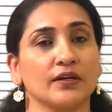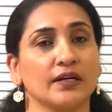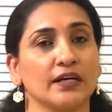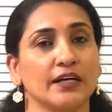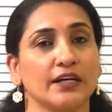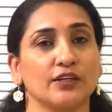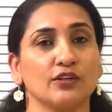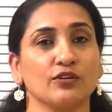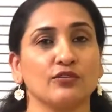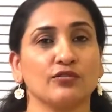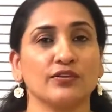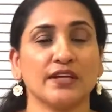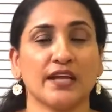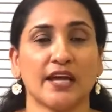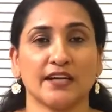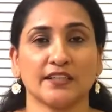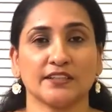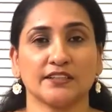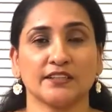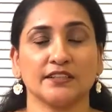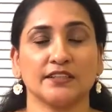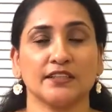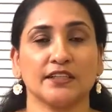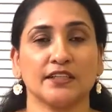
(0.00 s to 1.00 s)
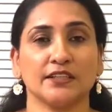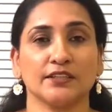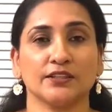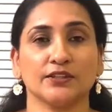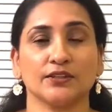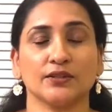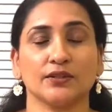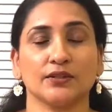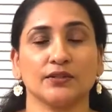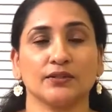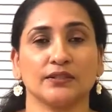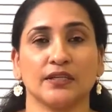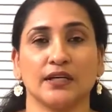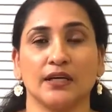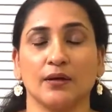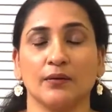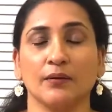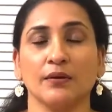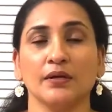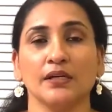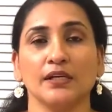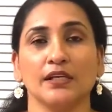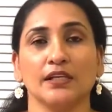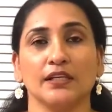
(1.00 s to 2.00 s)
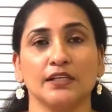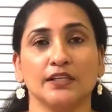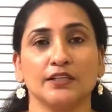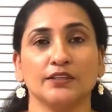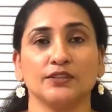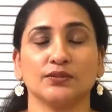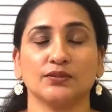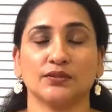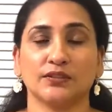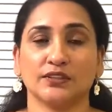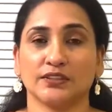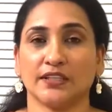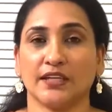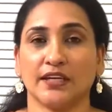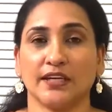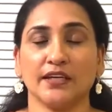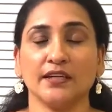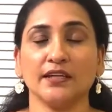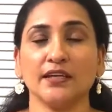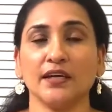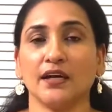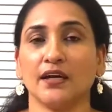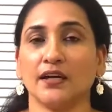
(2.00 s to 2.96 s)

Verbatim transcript: kind of reaction it could uh, lead to the skin.